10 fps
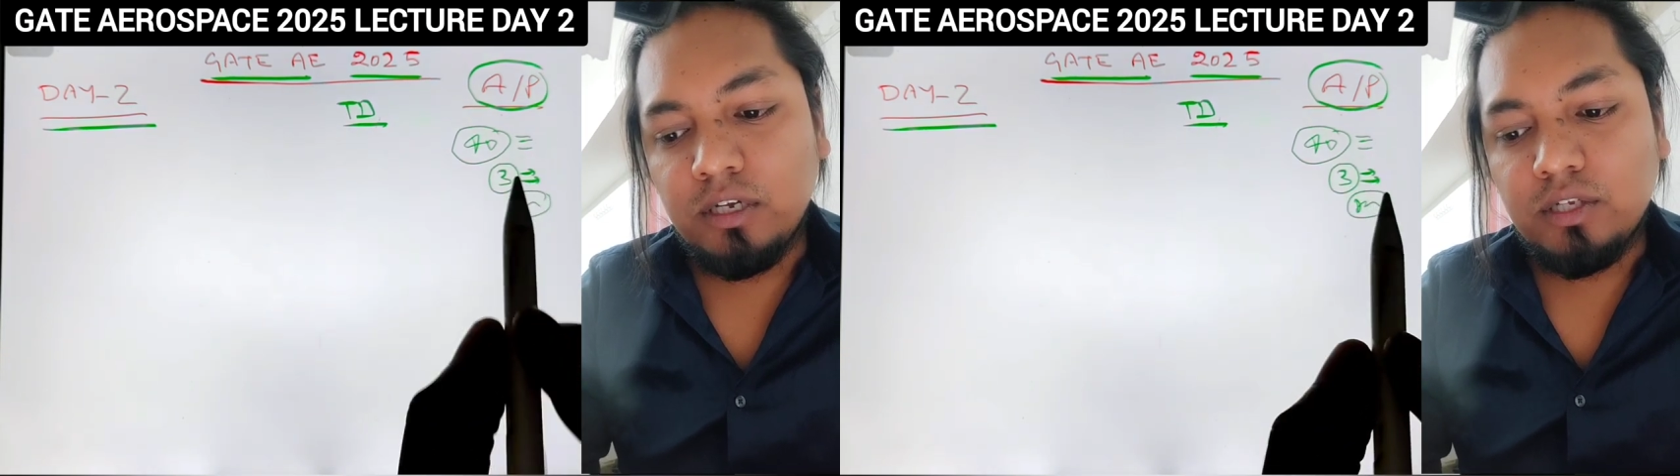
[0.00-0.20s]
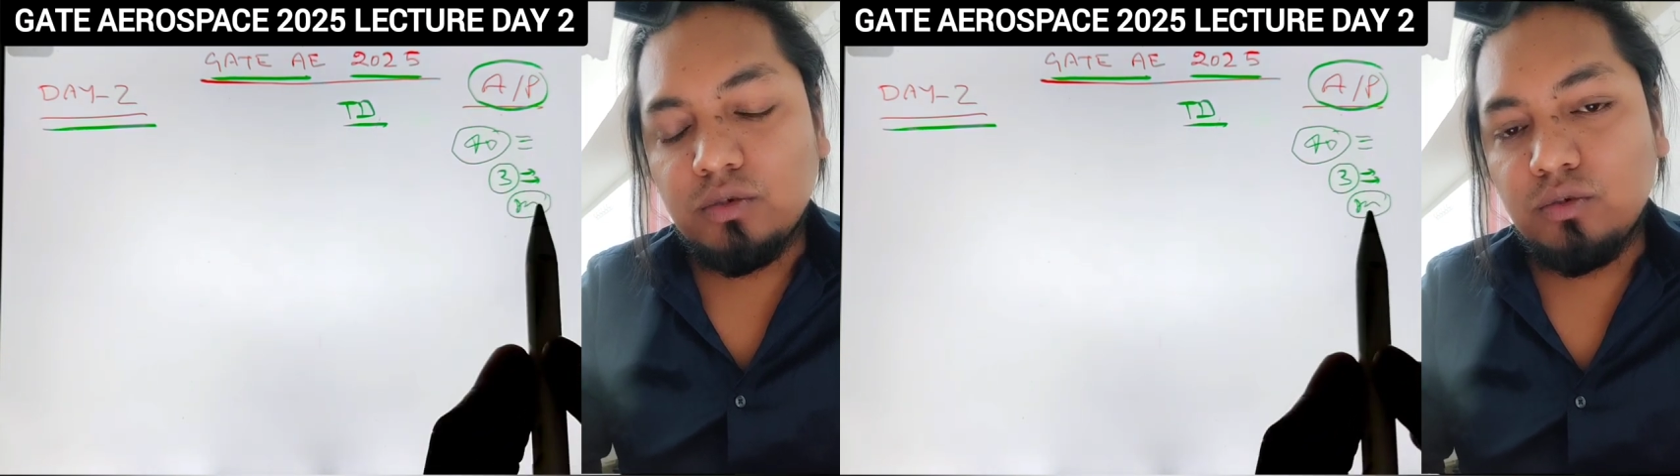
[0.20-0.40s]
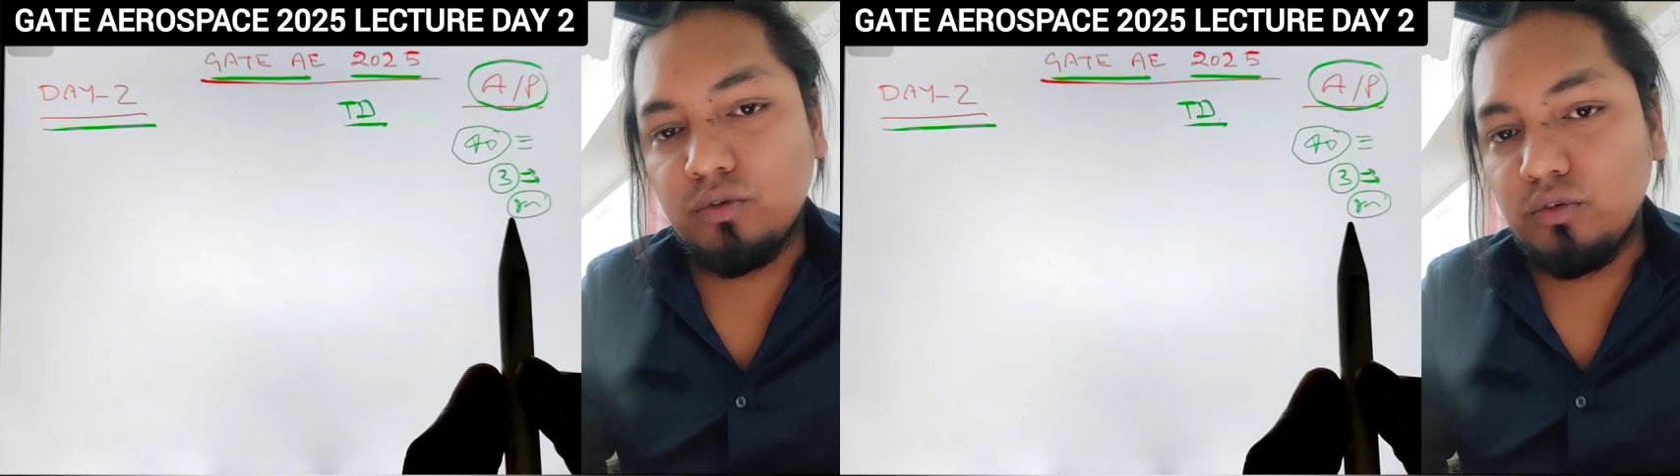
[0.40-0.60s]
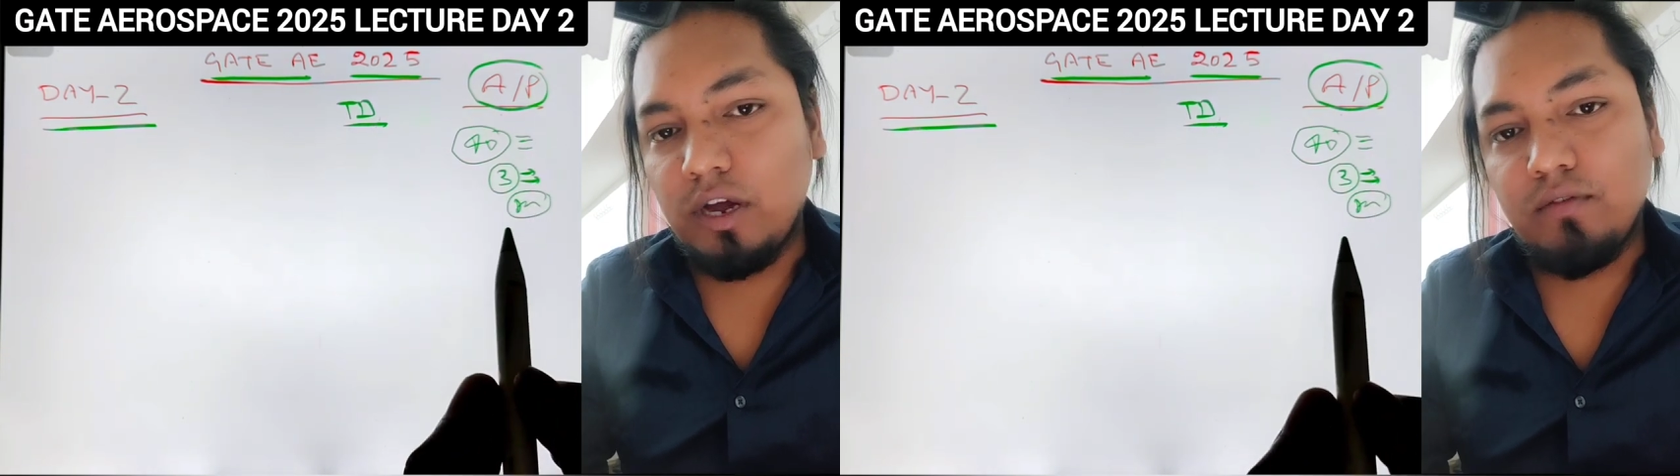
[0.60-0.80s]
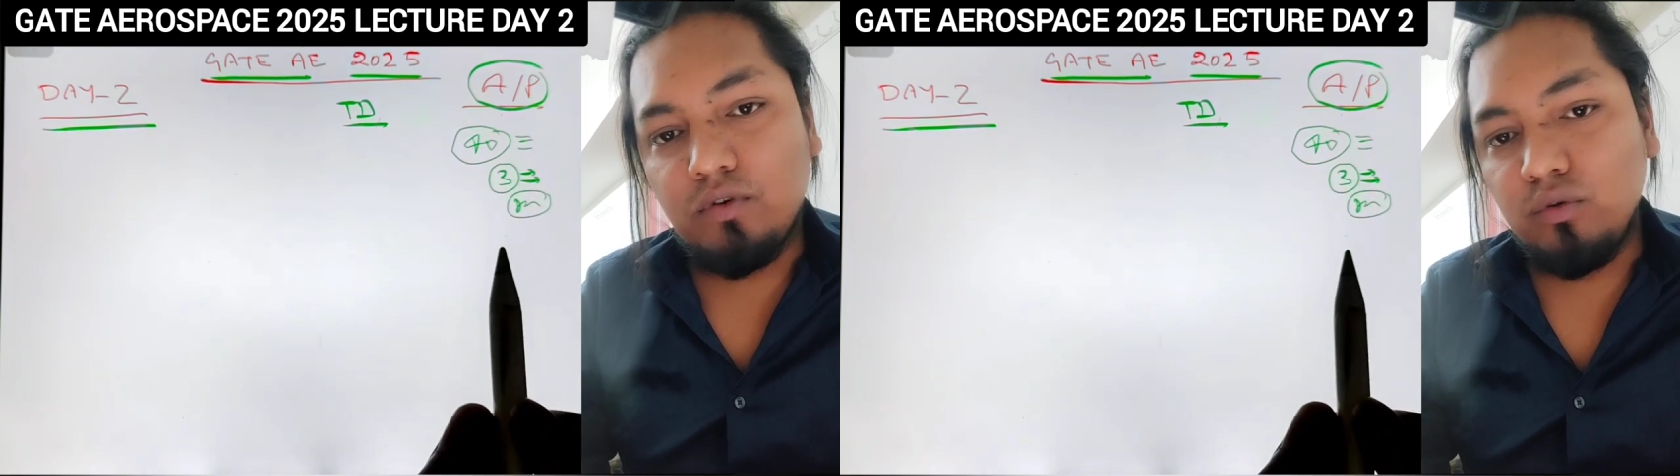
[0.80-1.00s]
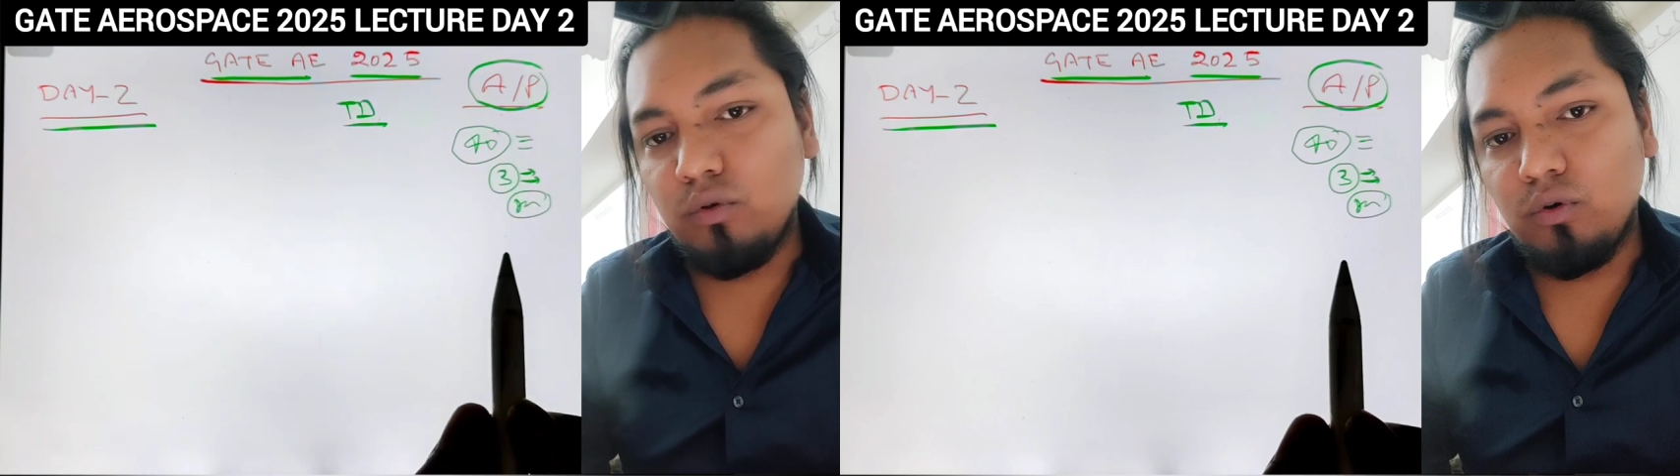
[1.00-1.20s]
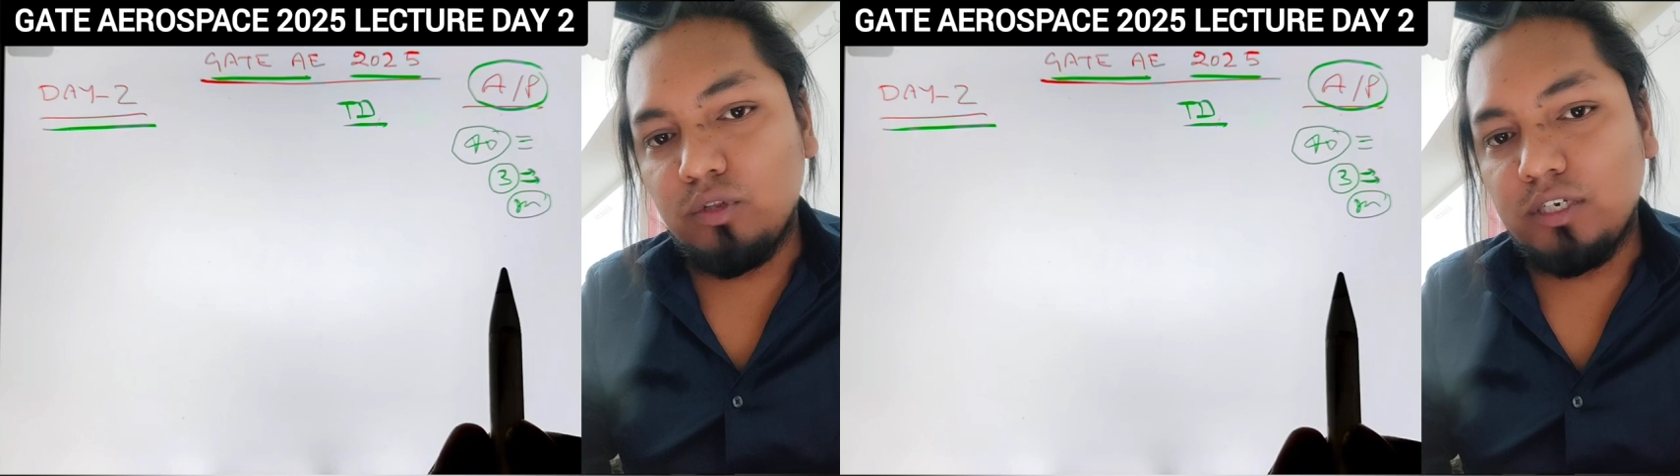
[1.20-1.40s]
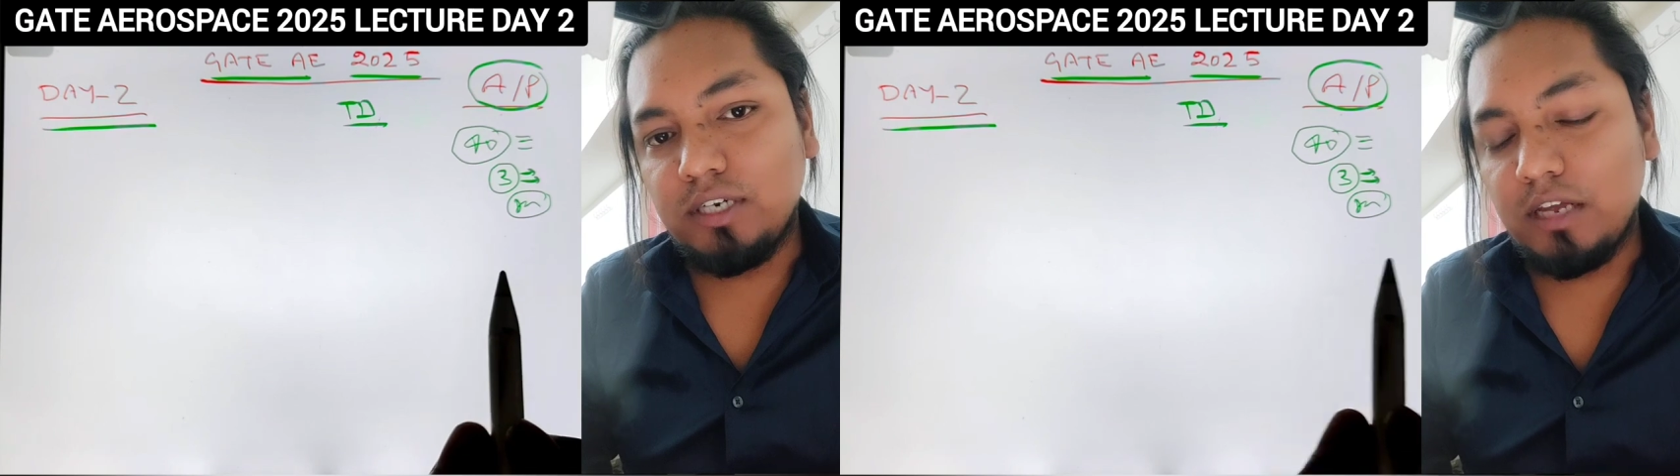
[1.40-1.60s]
So you have to go to
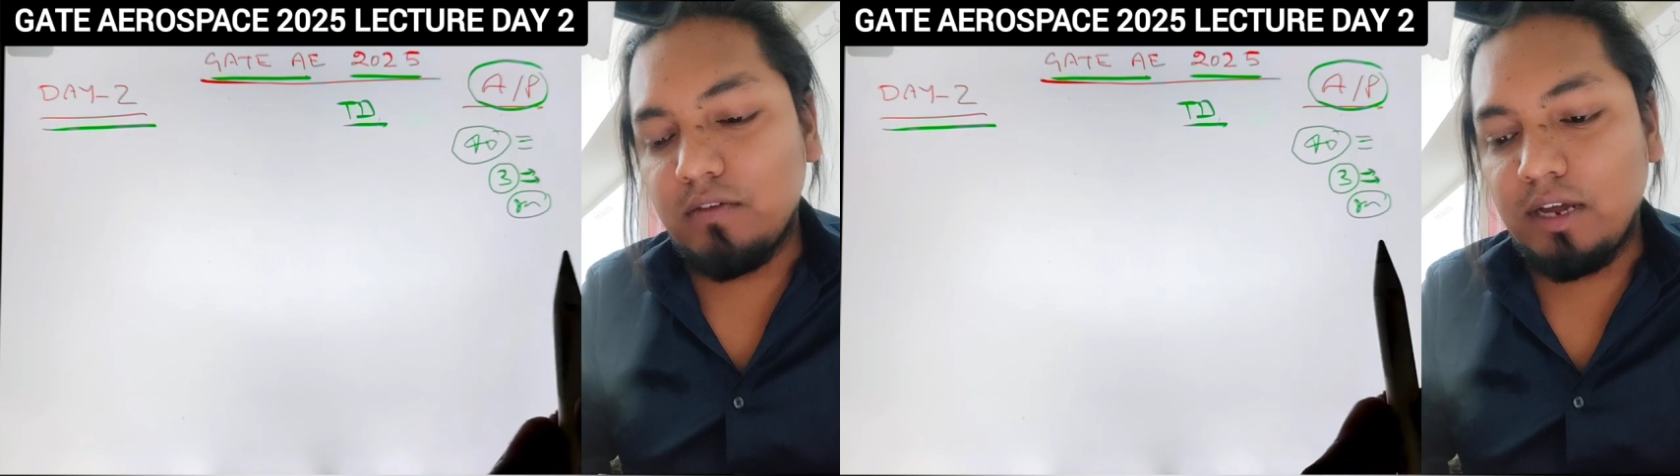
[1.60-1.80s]
the drive,